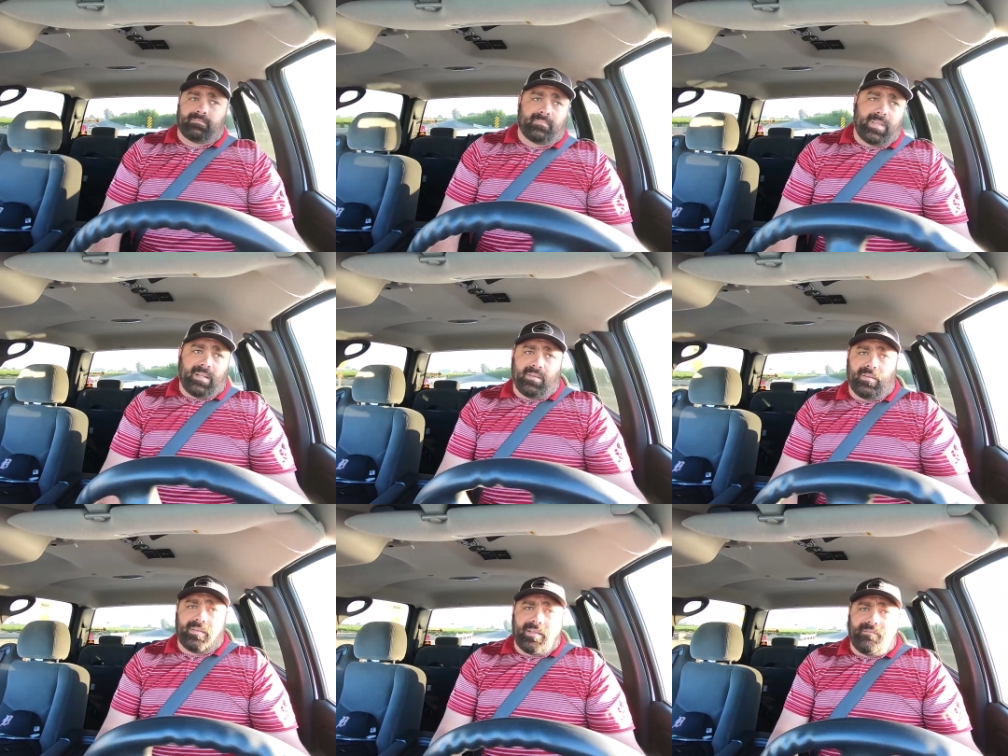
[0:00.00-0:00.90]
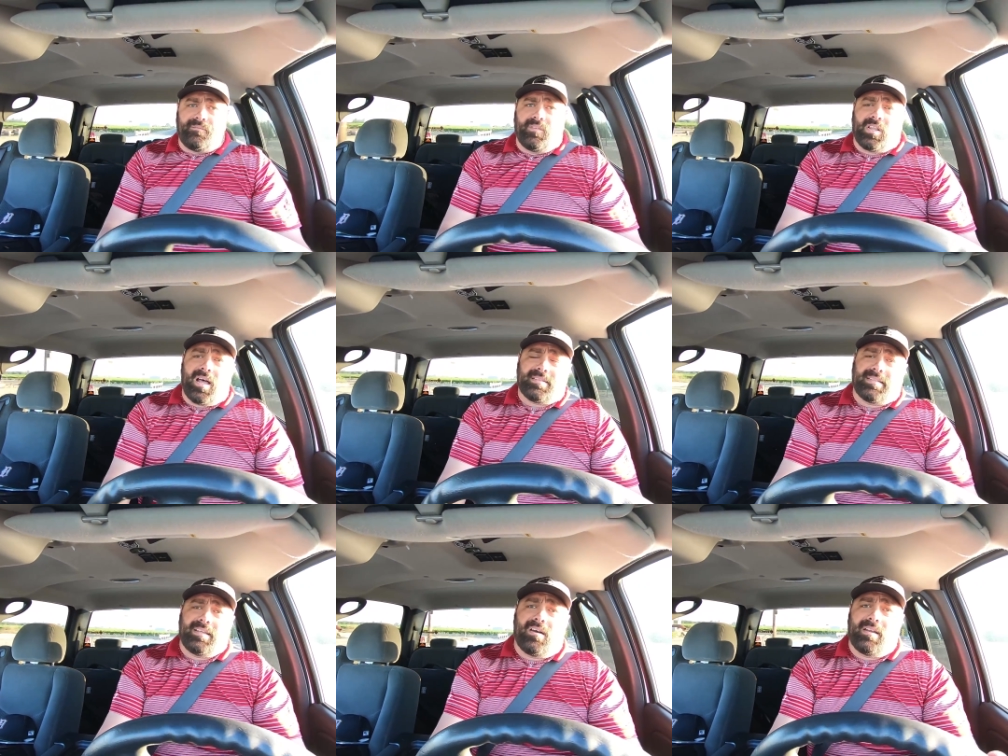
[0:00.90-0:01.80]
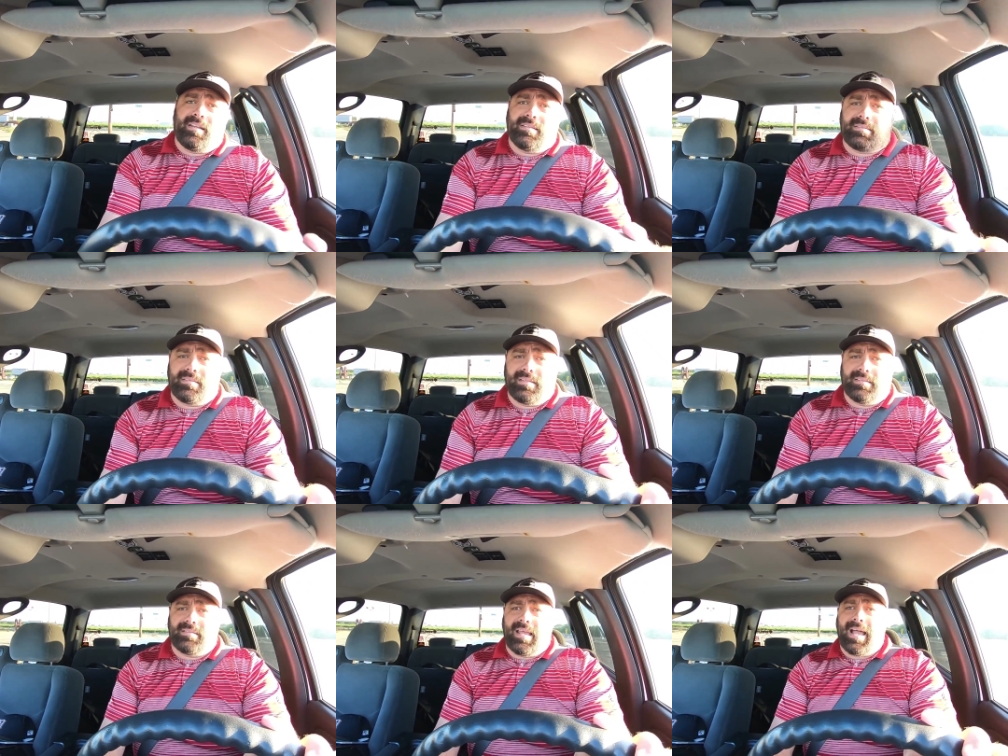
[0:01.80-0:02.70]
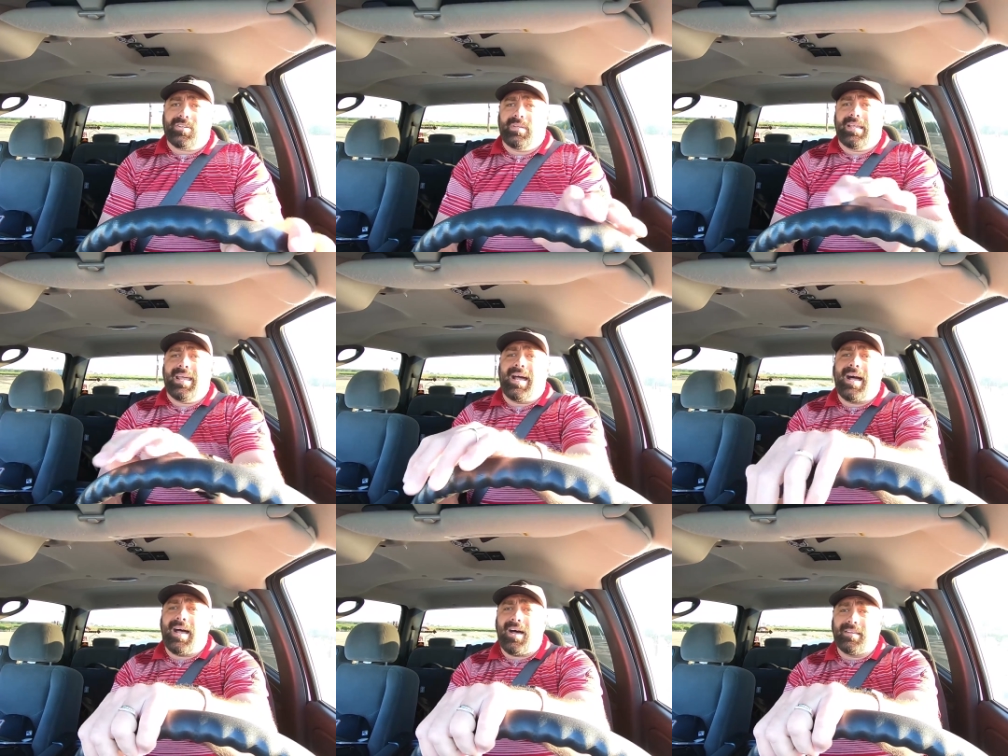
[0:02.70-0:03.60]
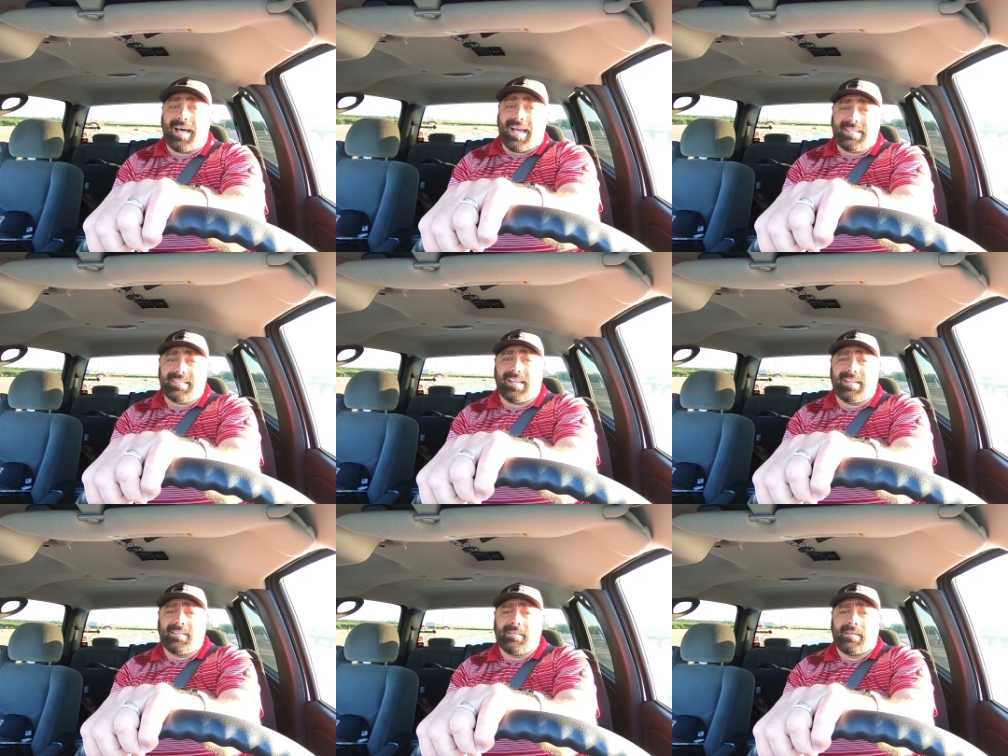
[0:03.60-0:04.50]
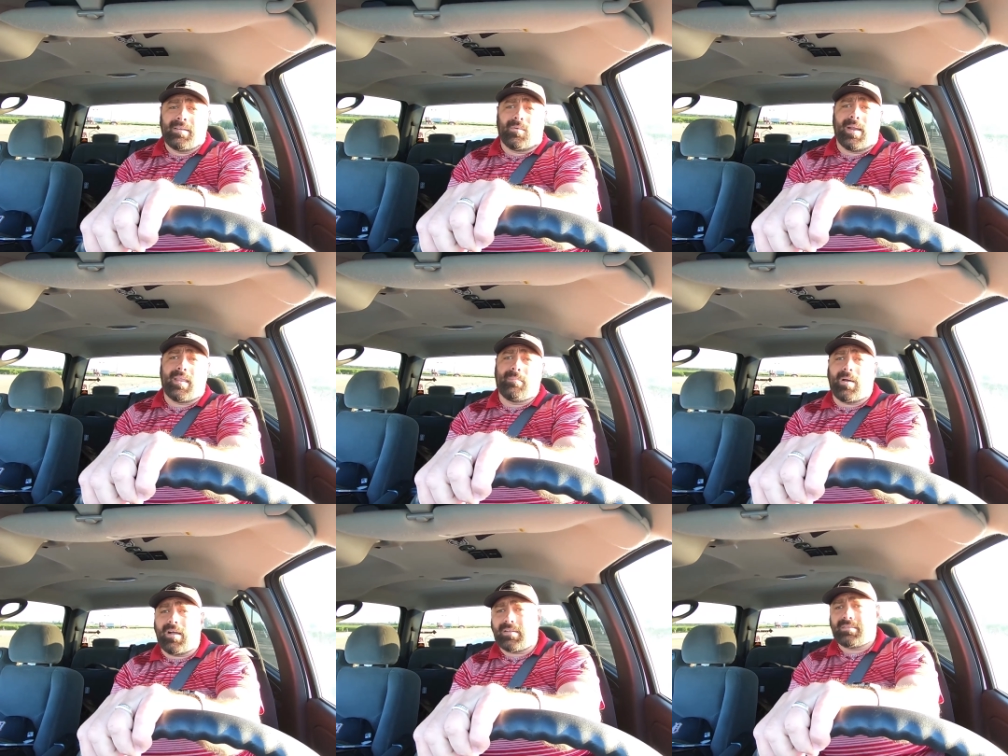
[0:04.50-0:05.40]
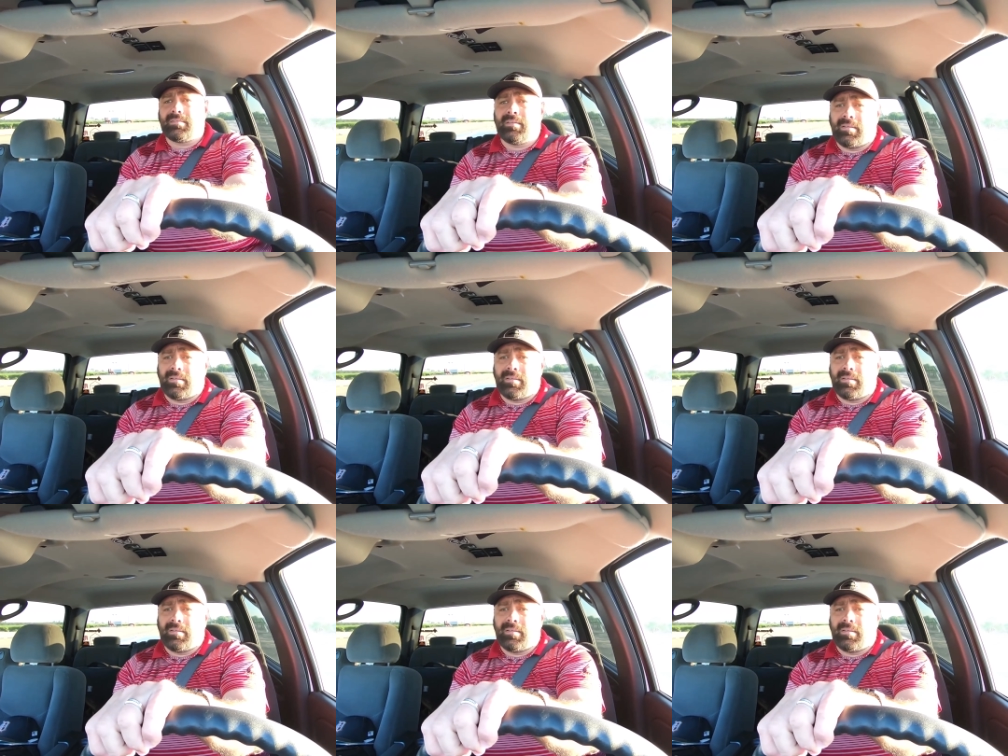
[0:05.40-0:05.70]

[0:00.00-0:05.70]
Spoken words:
You know, the velocity on it is actually kind of hot on the high side right out of the box.